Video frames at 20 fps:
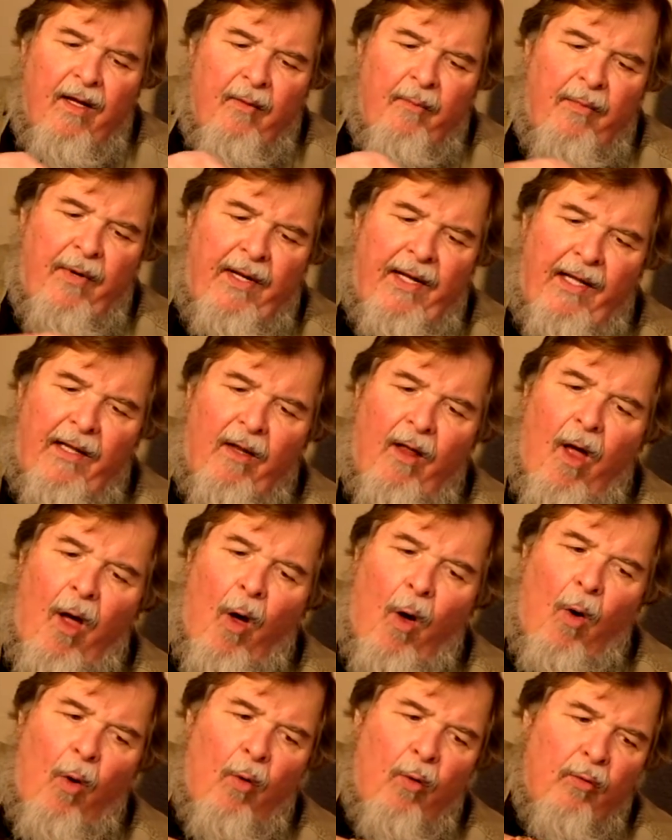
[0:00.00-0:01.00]
But it'll
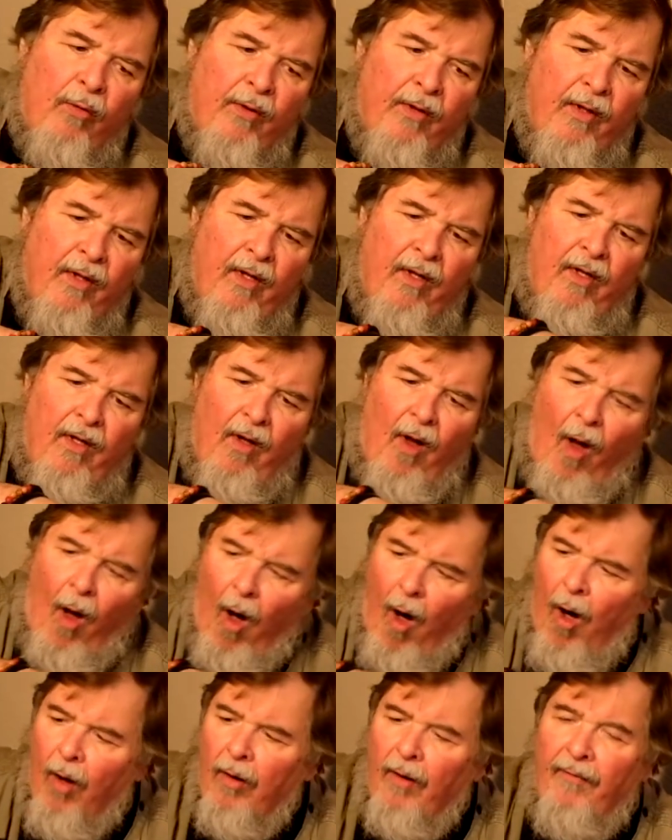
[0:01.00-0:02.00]
hold
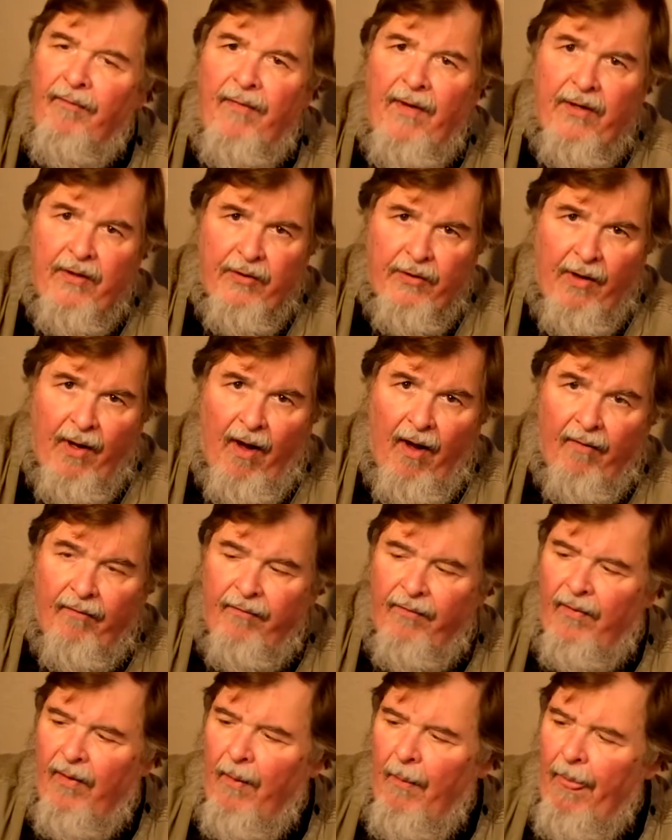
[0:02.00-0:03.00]
all of this stuff